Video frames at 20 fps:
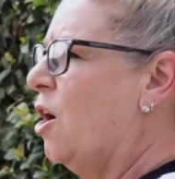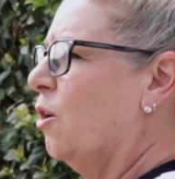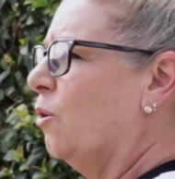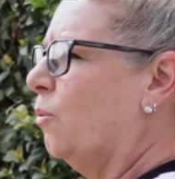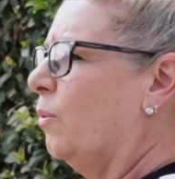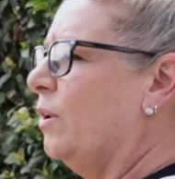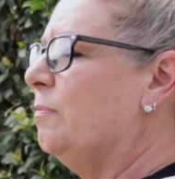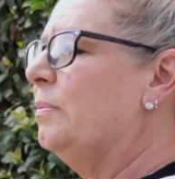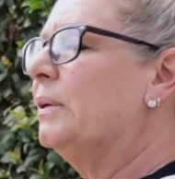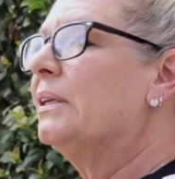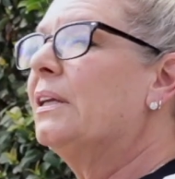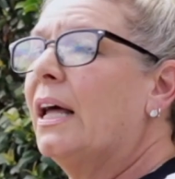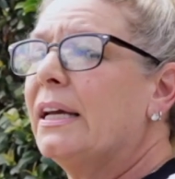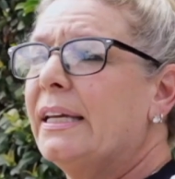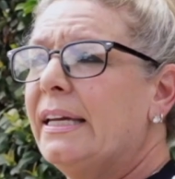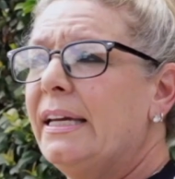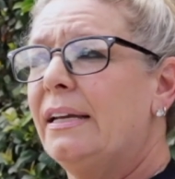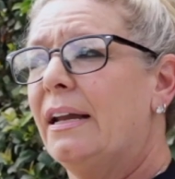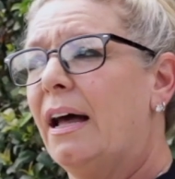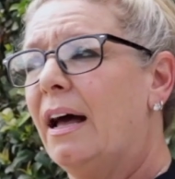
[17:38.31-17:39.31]
We've been
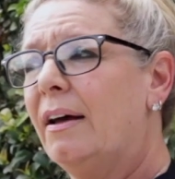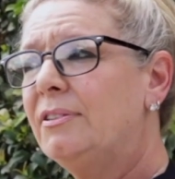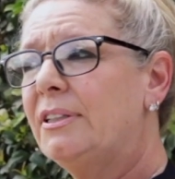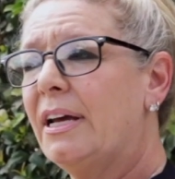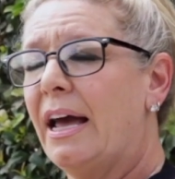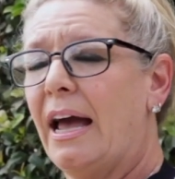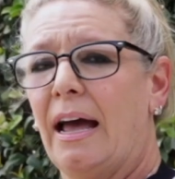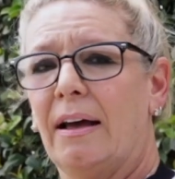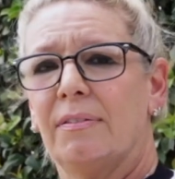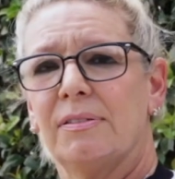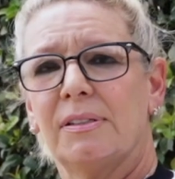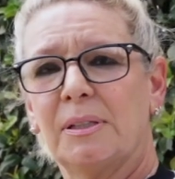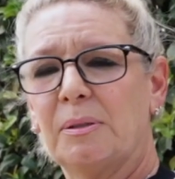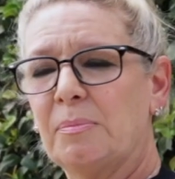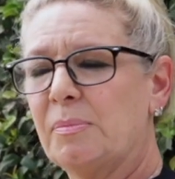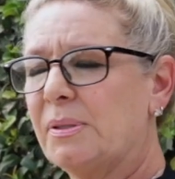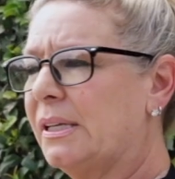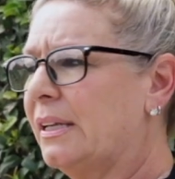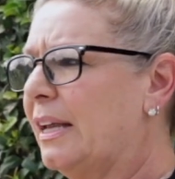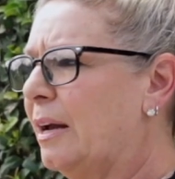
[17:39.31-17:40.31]
lucky enough to have
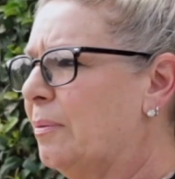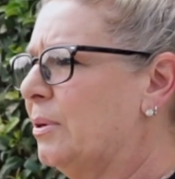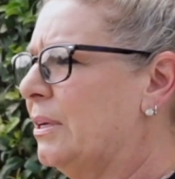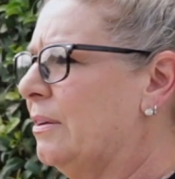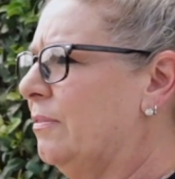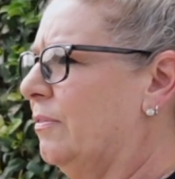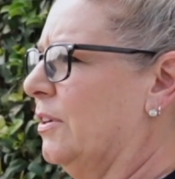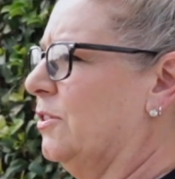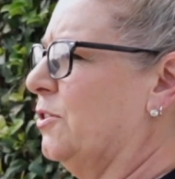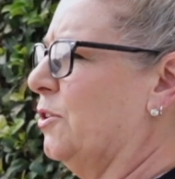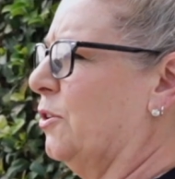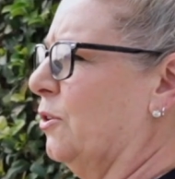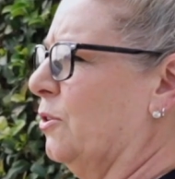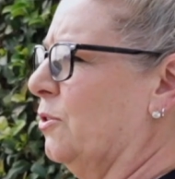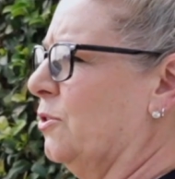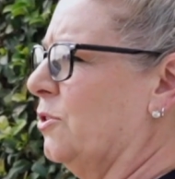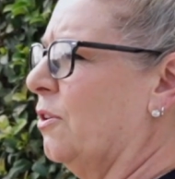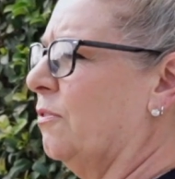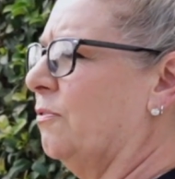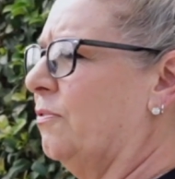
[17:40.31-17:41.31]
some celebrity
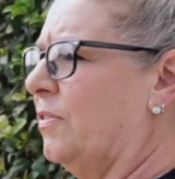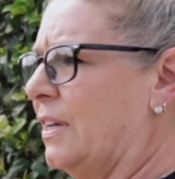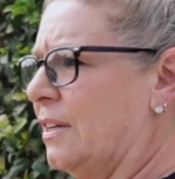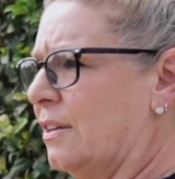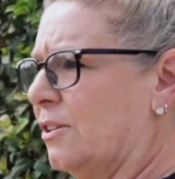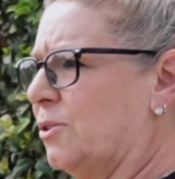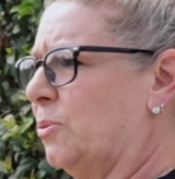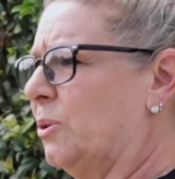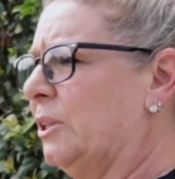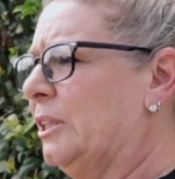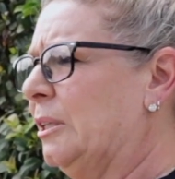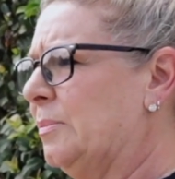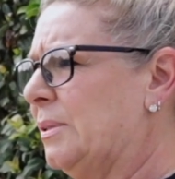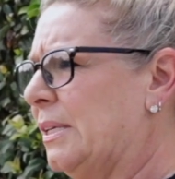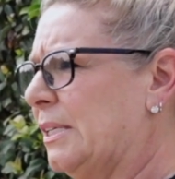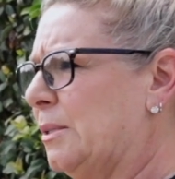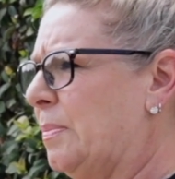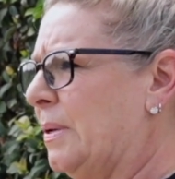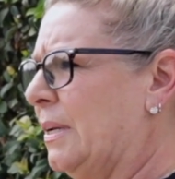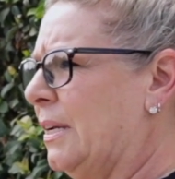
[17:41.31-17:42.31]
visitors. Venus Williams
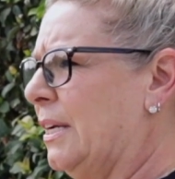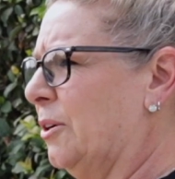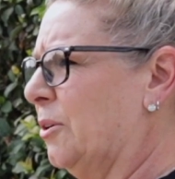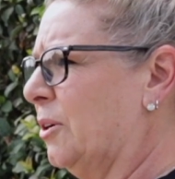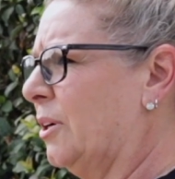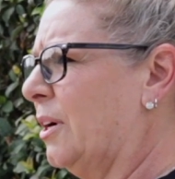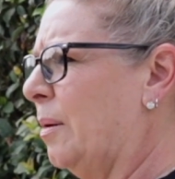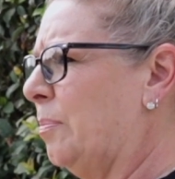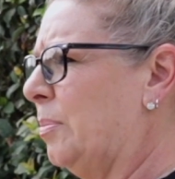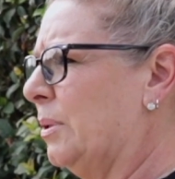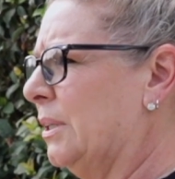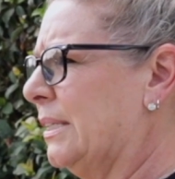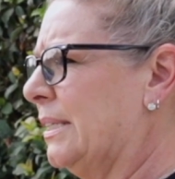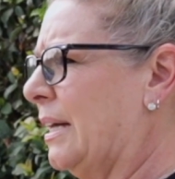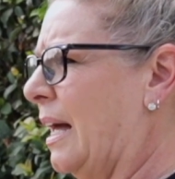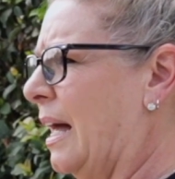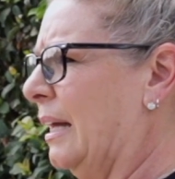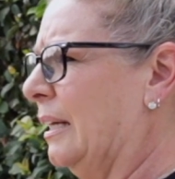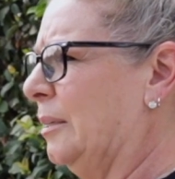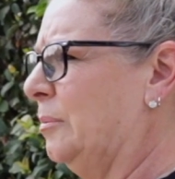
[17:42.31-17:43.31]
has been here a couple of
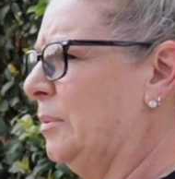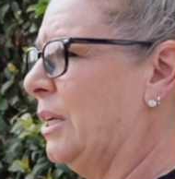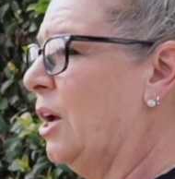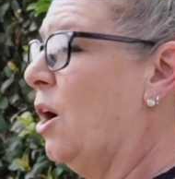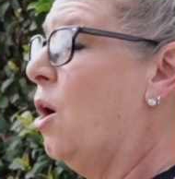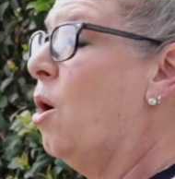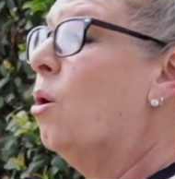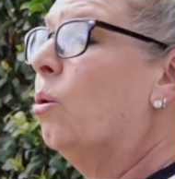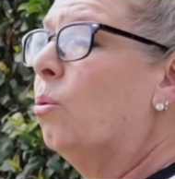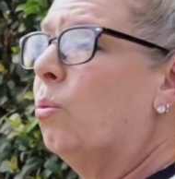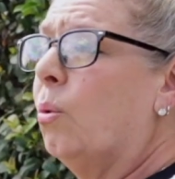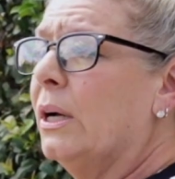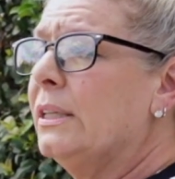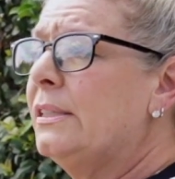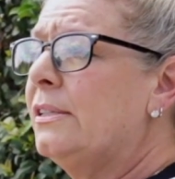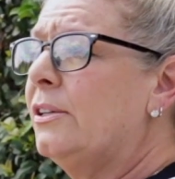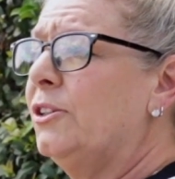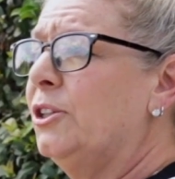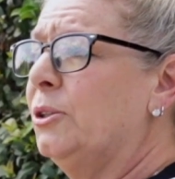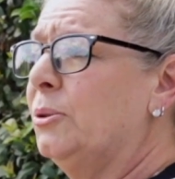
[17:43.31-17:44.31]
times.
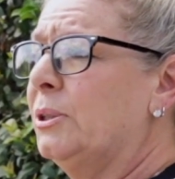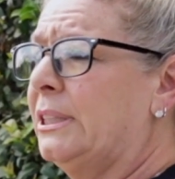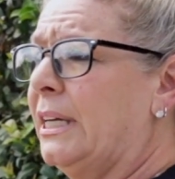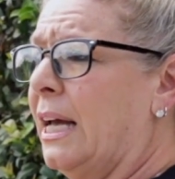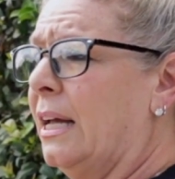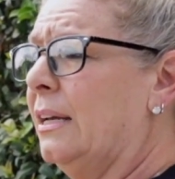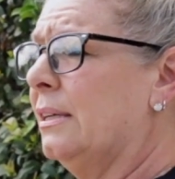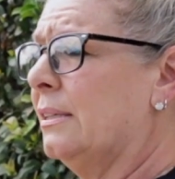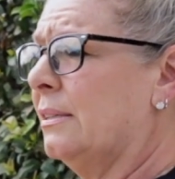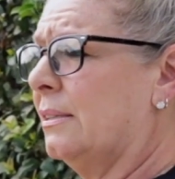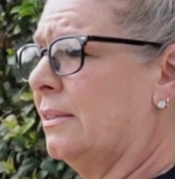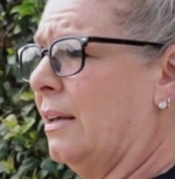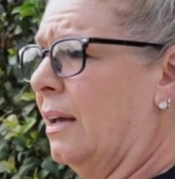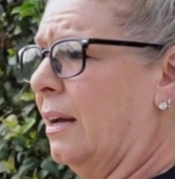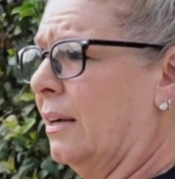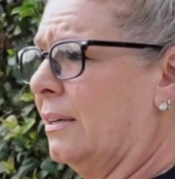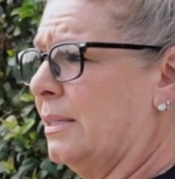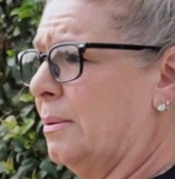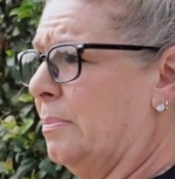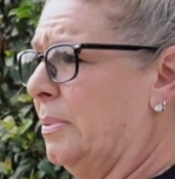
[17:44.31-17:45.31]
Wants to do a tennis
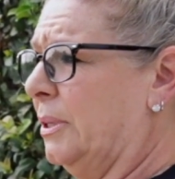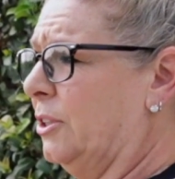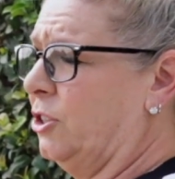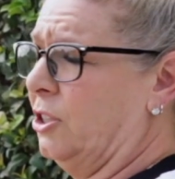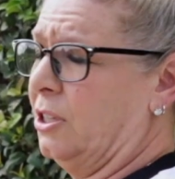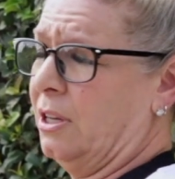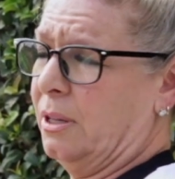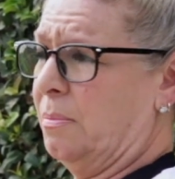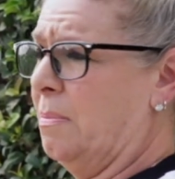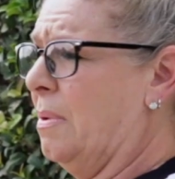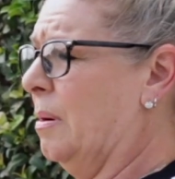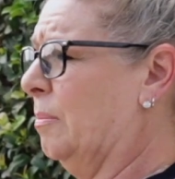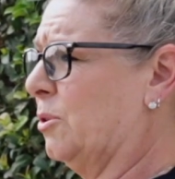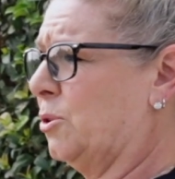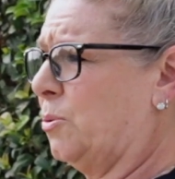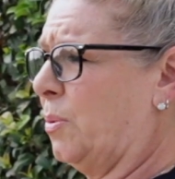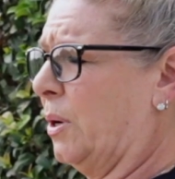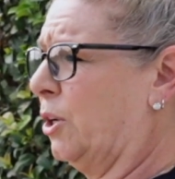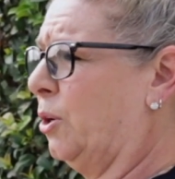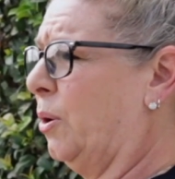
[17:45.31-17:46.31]
exhibition and the
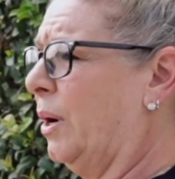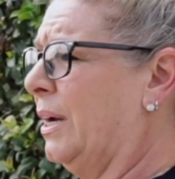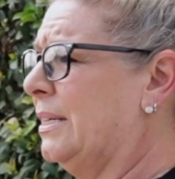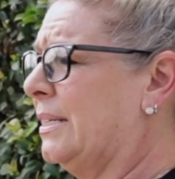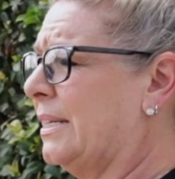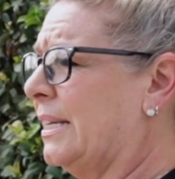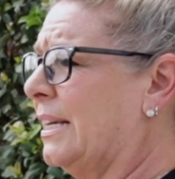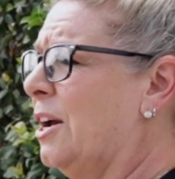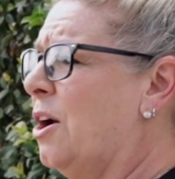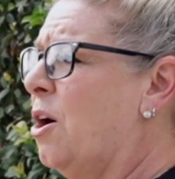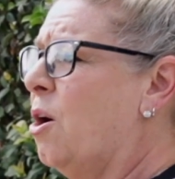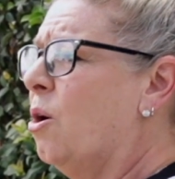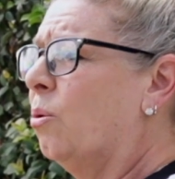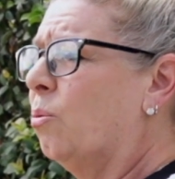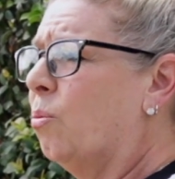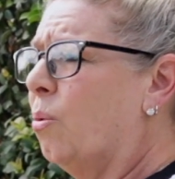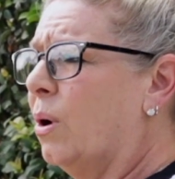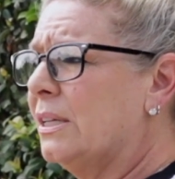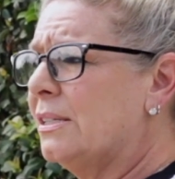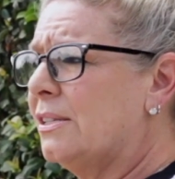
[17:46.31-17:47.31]
members went crazy.
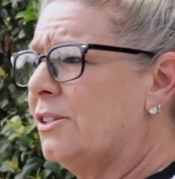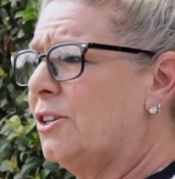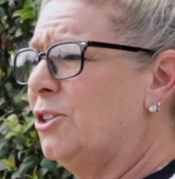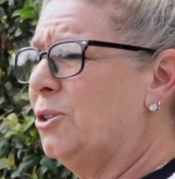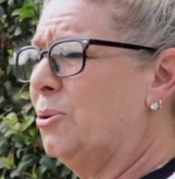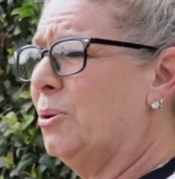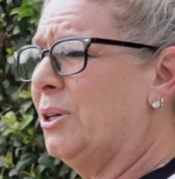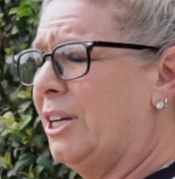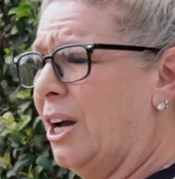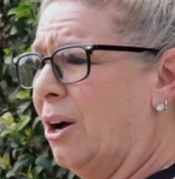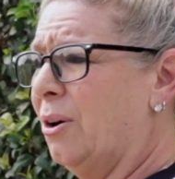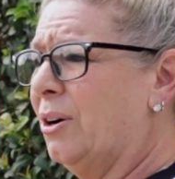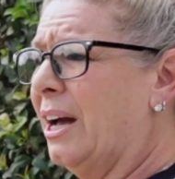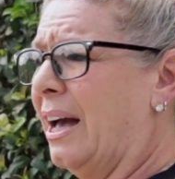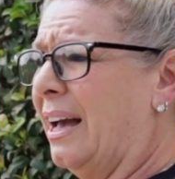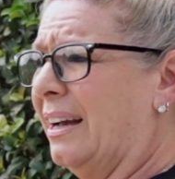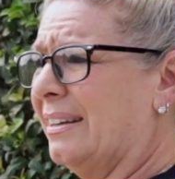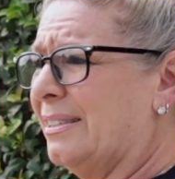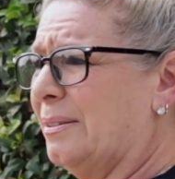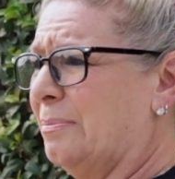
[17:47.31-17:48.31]
Wants to do a yoga
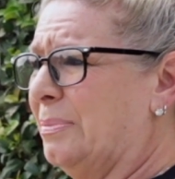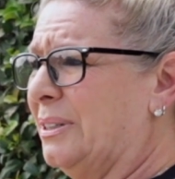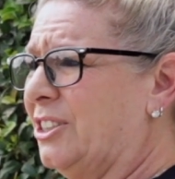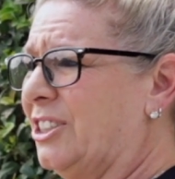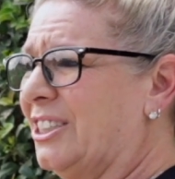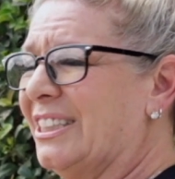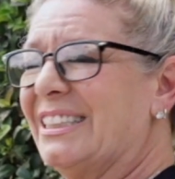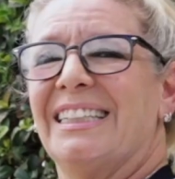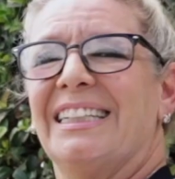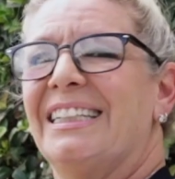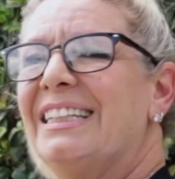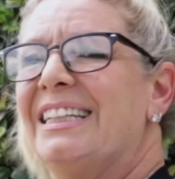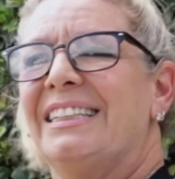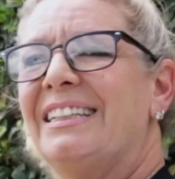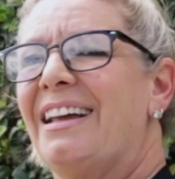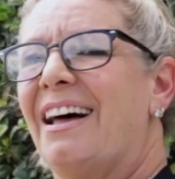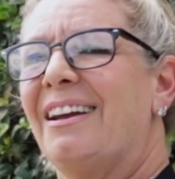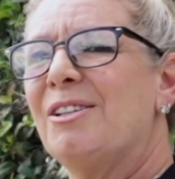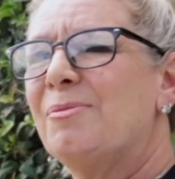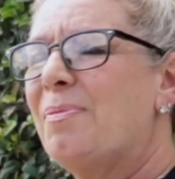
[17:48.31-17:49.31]
exhibition,
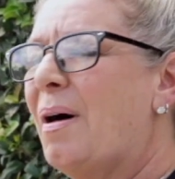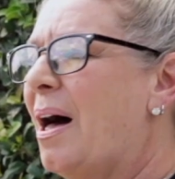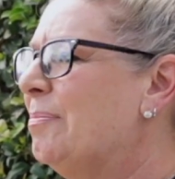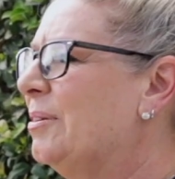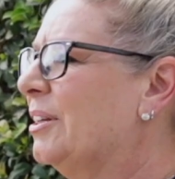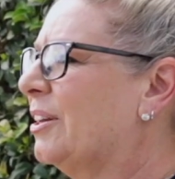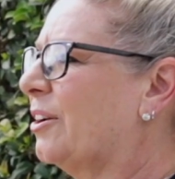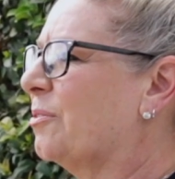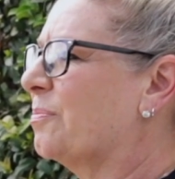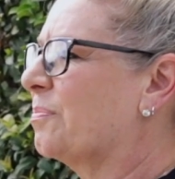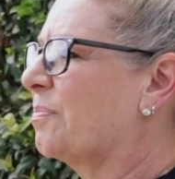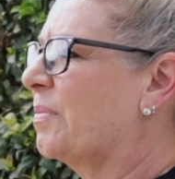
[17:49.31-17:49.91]
not as popular.